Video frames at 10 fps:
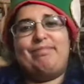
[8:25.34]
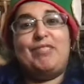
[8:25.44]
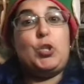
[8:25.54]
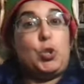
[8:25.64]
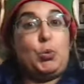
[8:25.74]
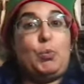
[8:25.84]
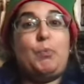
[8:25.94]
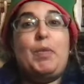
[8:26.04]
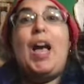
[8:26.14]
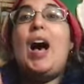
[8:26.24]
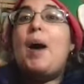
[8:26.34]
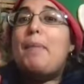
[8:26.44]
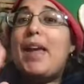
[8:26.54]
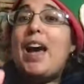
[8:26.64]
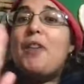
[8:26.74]
soon.
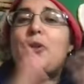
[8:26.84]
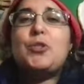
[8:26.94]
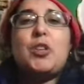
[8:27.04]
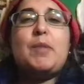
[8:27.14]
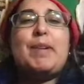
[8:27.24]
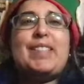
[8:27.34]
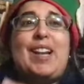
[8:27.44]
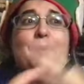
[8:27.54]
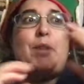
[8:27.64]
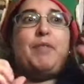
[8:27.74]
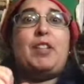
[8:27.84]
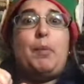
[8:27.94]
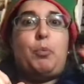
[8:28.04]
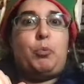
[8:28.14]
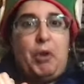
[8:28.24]
But yeah, those are the books that I'm definitely
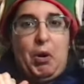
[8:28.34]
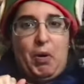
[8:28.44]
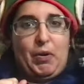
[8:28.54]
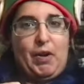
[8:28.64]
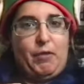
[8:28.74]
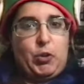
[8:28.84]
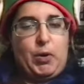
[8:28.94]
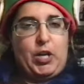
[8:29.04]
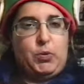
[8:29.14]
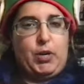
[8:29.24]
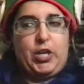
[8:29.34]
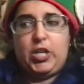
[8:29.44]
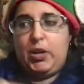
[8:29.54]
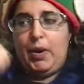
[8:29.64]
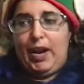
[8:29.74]
pre-ordering for 2022,
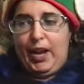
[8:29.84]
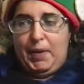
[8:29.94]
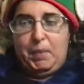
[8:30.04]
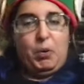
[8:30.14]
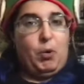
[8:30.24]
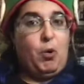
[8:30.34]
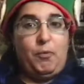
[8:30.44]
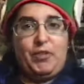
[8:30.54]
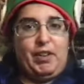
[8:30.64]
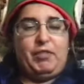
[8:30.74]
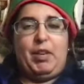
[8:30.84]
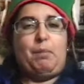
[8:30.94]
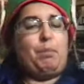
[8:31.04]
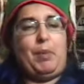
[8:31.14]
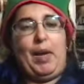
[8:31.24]
and I will hope to definitely
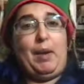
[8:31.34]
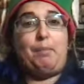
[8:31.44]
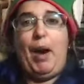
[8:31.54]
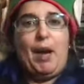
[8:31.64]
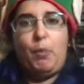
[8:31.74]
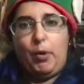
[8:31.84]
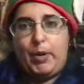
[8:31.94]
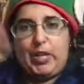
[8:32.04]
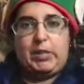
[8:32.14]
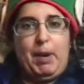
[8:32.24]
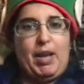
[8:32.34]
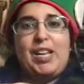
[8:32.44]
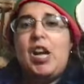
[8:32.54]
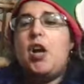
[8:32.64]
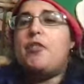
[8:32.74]
like buy more books, but
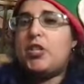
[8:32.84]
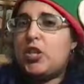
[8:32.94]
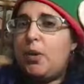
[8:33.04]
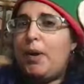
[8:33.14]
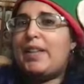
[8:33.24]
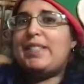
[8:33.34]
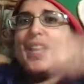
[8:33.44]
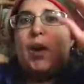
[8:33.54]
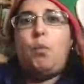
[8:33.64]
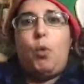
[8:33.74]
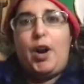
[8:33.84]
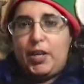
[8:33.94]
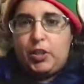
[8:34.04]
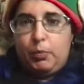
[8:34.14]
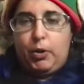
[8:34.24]
these are the ones that I
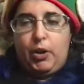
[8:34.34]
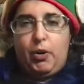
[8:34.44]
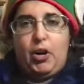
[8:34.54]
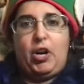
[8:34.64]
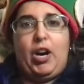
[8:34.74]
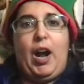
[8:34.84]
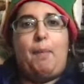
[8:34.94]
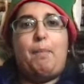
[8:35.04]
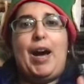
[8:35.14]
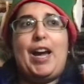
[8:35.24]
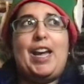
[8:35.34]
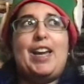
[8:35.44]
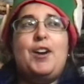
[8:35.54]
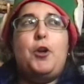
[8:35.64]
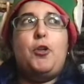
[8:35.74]
wanted to pre-order.
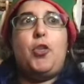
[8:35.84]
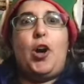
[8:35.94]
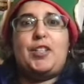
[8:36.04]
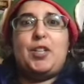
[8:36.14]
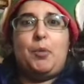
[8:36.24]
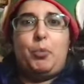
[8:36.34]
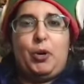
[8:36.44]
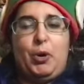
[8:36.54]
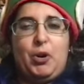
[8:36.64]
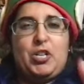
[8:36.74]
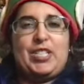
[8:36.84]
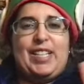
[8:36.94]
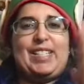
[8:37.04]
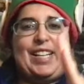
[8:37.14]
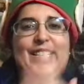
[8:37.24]
My thoughts on pre-orders
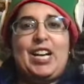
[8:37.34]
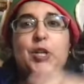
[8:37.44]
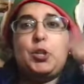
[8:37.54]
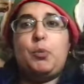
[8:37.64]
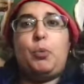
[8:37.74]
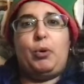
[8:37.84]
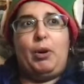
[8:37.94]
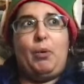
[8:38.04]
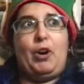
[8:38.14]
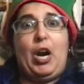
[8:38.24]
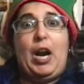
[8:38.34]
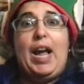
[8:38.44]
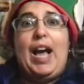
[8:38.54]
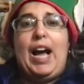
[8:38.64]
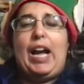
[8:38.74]
is I tend to pre-order
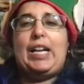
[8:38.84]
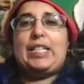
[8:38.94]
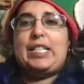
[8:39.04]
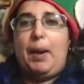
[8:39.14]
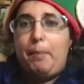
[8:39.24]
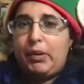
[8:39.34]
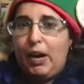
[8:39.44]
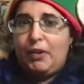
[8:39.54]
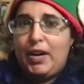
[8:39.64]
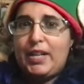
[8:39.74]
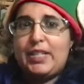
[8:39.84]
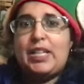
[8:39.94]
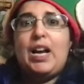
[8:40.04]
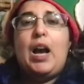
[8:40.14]
contemporaries